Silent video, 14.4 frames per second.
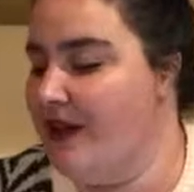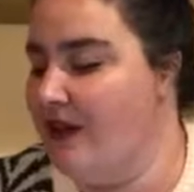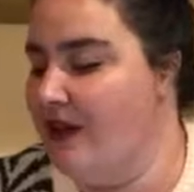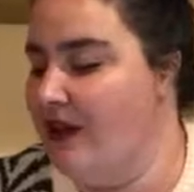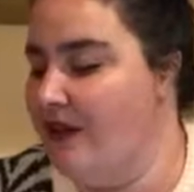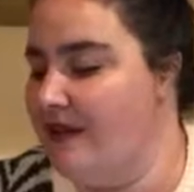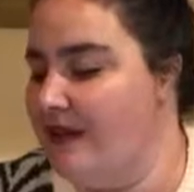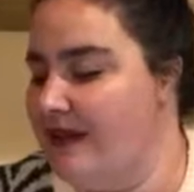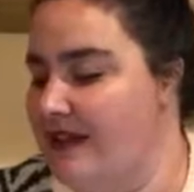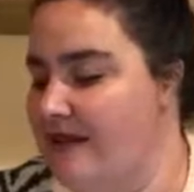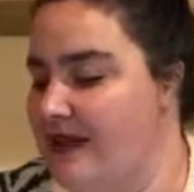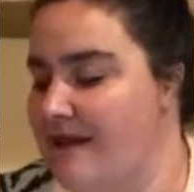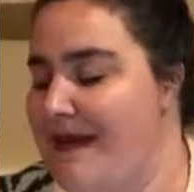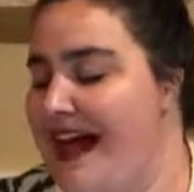Glow
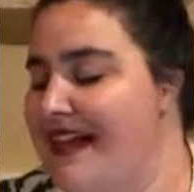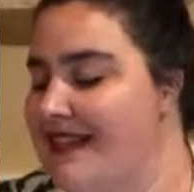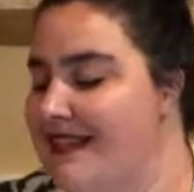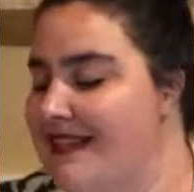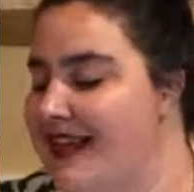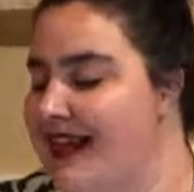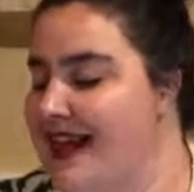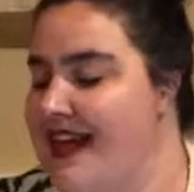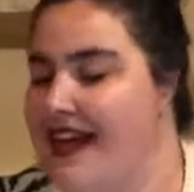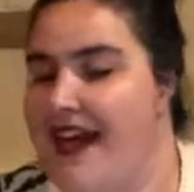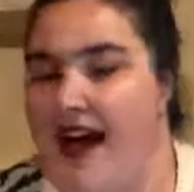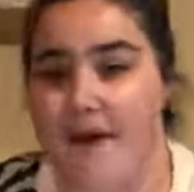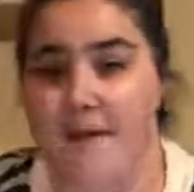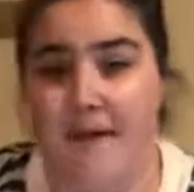sleeping mask
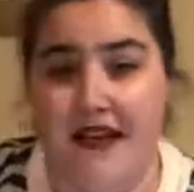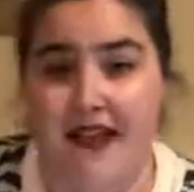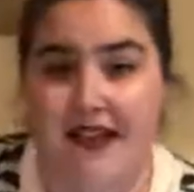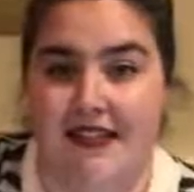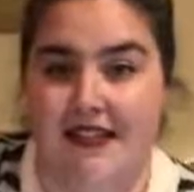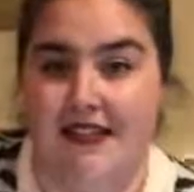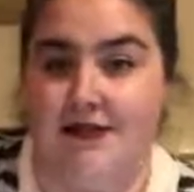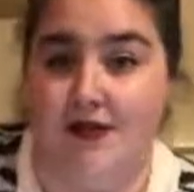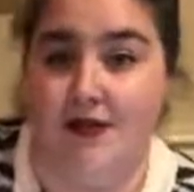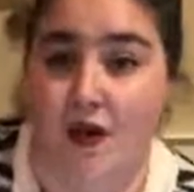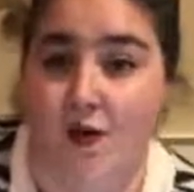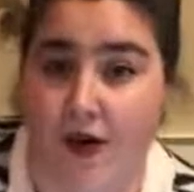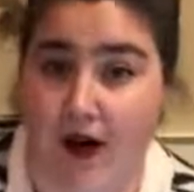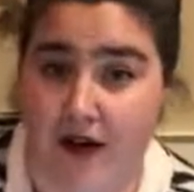because it's so
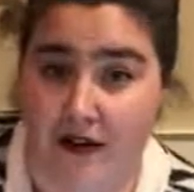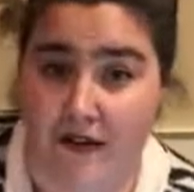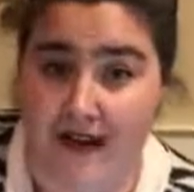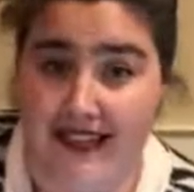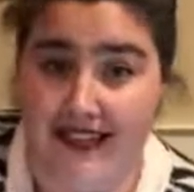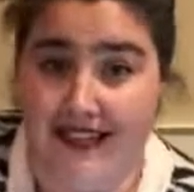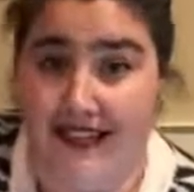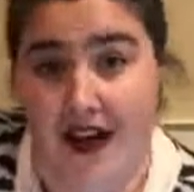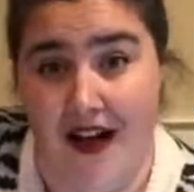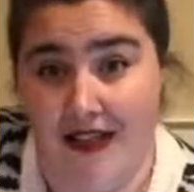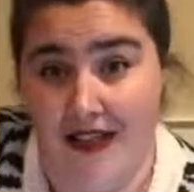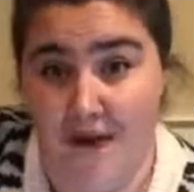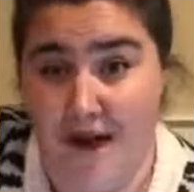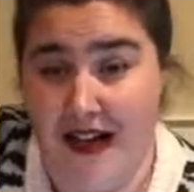water-based, and
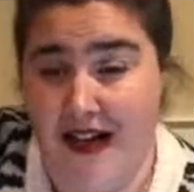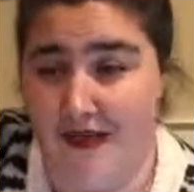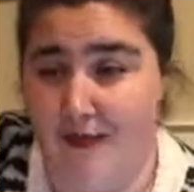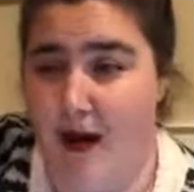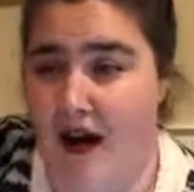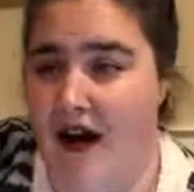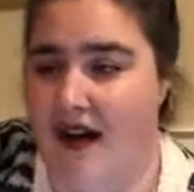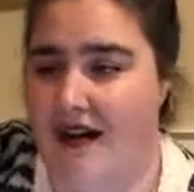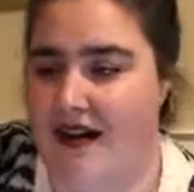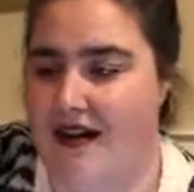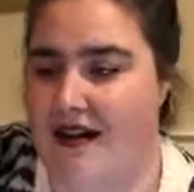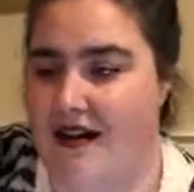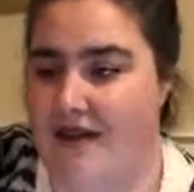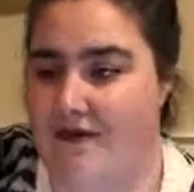also because part
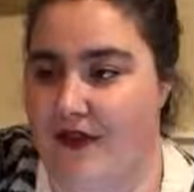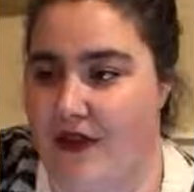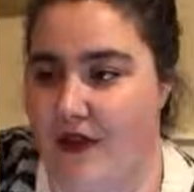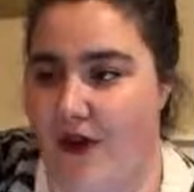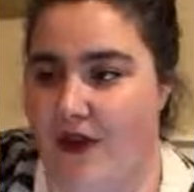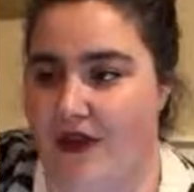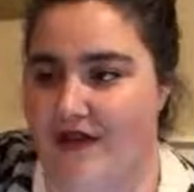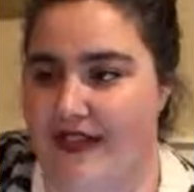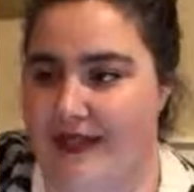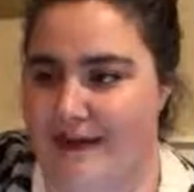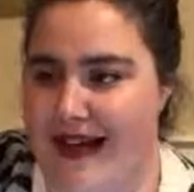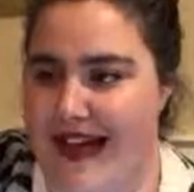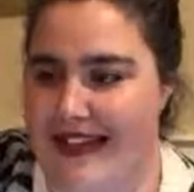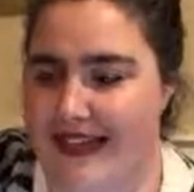of the goal of this
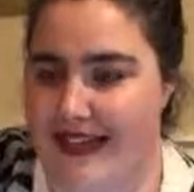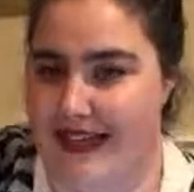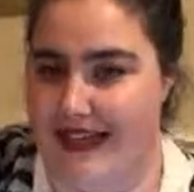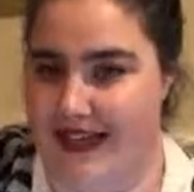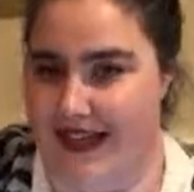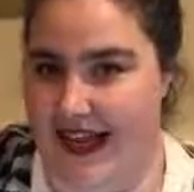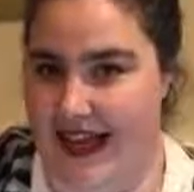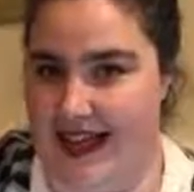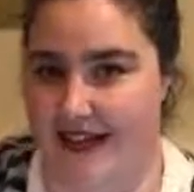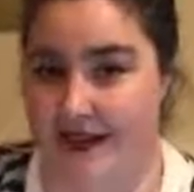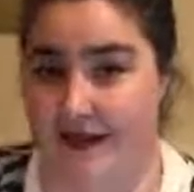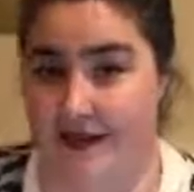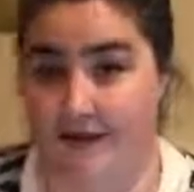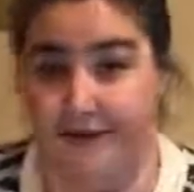mask is to kind
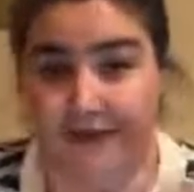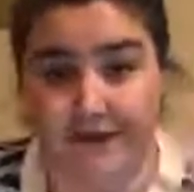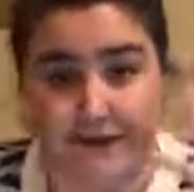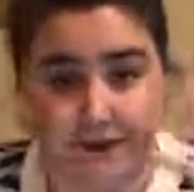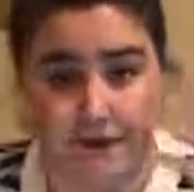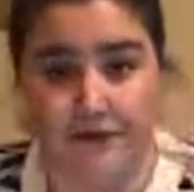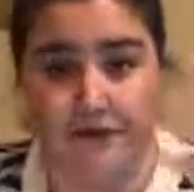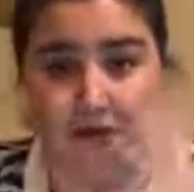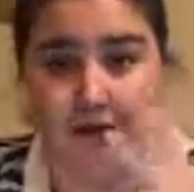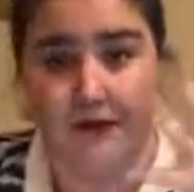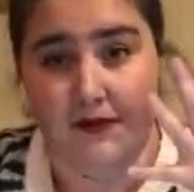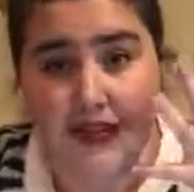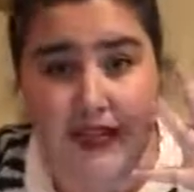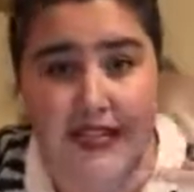of
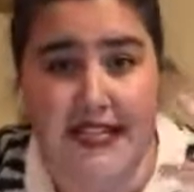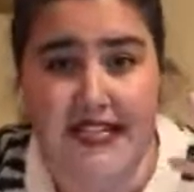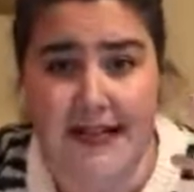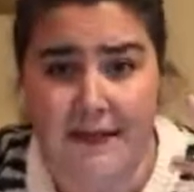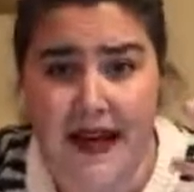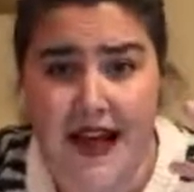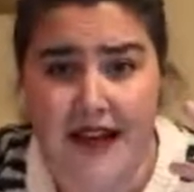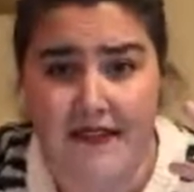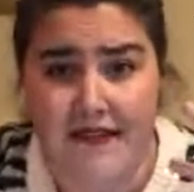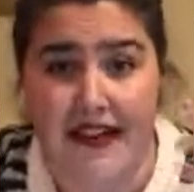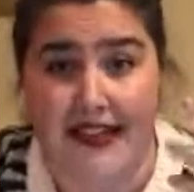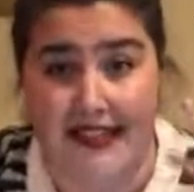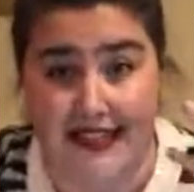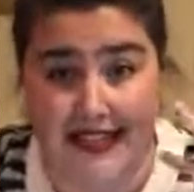depuff
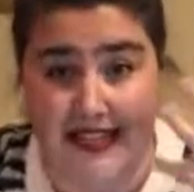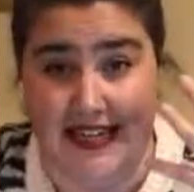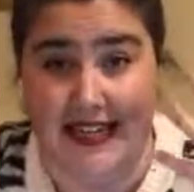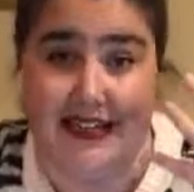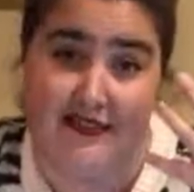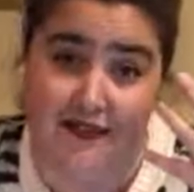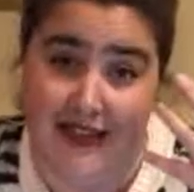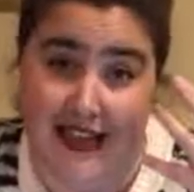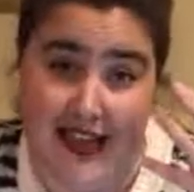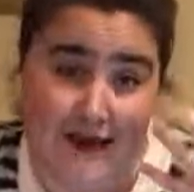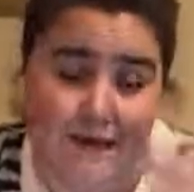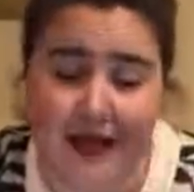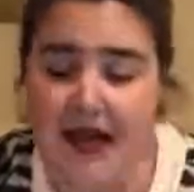and de-inflame.